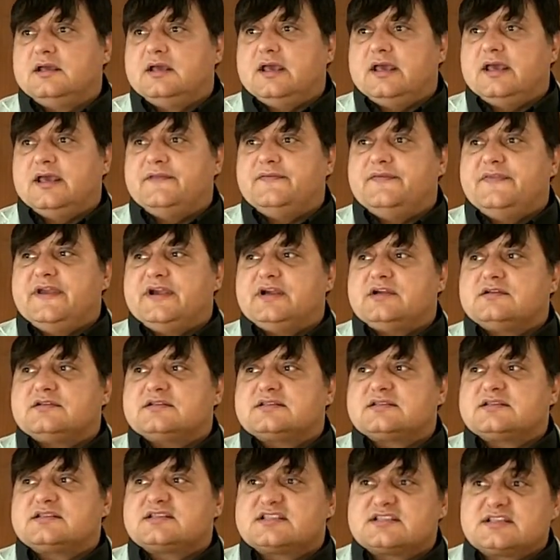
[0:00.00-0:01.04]
And there's
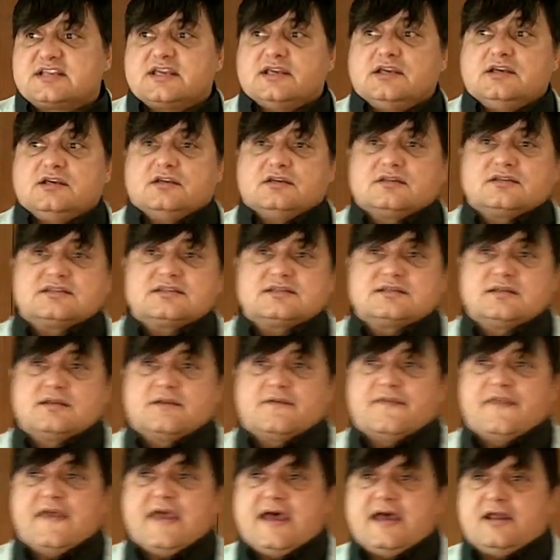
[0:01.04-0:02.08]
skills
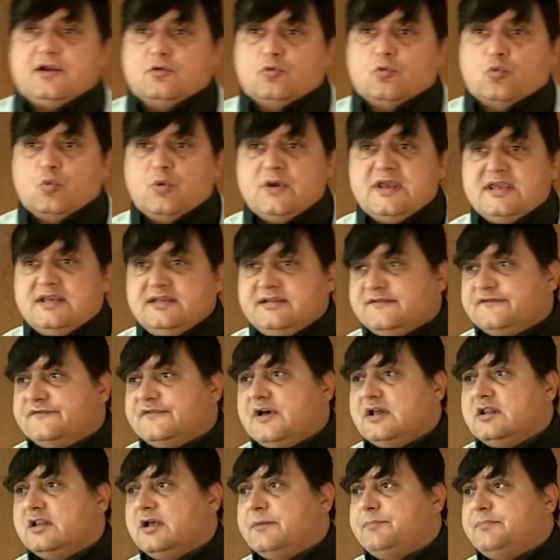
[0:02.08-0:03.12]
that we
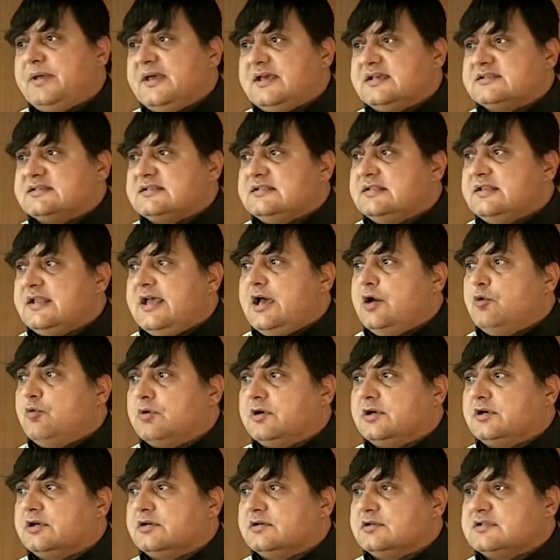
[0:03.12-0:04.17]
develop as
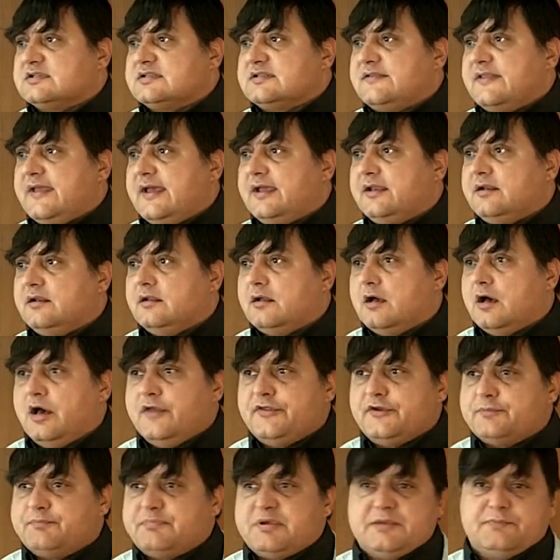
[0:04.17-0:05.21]
networkers that
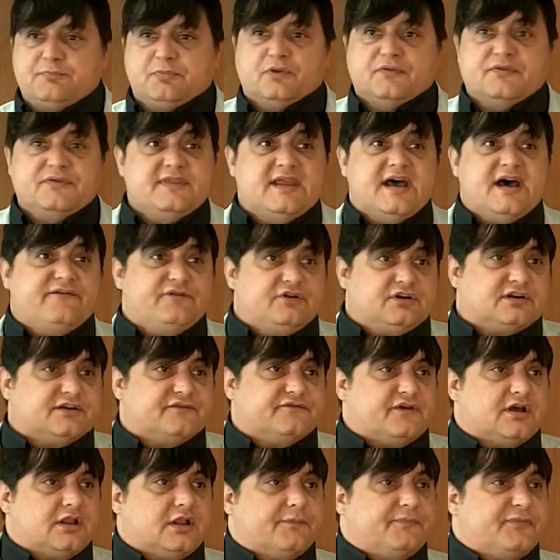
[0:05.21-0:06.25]
other people never
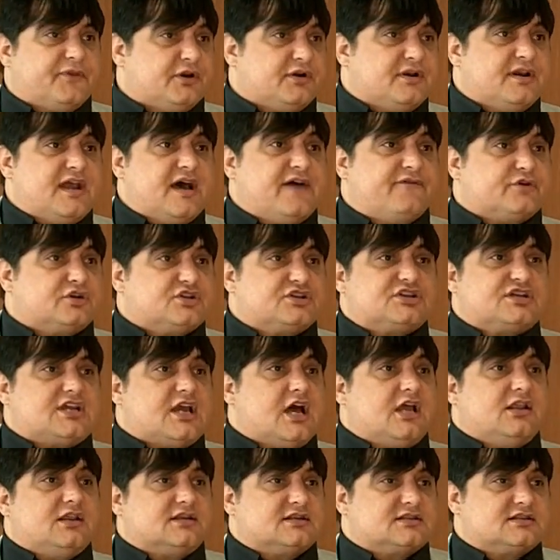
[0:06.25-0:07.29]
develop. They're never
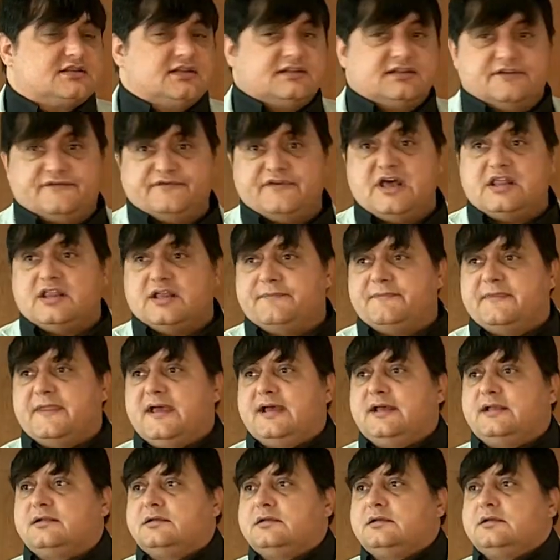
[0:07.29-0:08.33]
challenged to develop that.